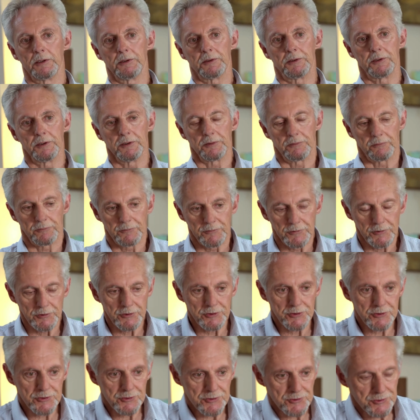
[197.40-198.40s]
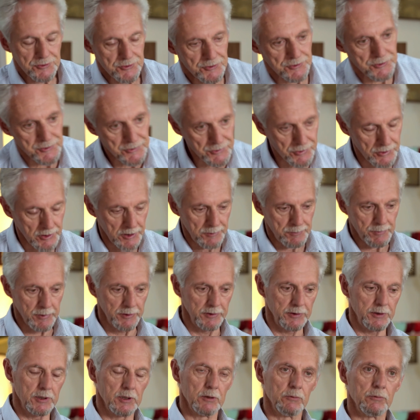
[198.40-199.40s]
The
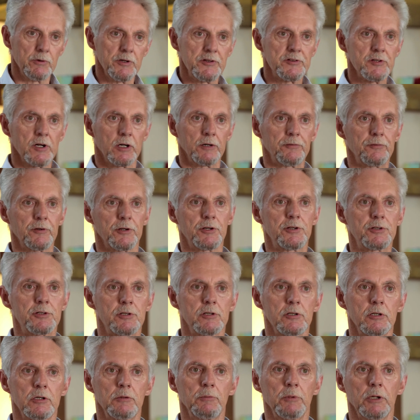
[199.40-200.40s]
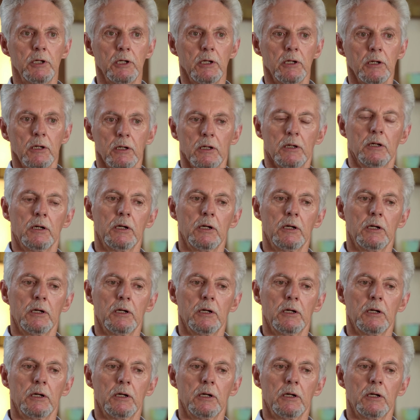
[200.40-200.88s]
treatment that was offered to me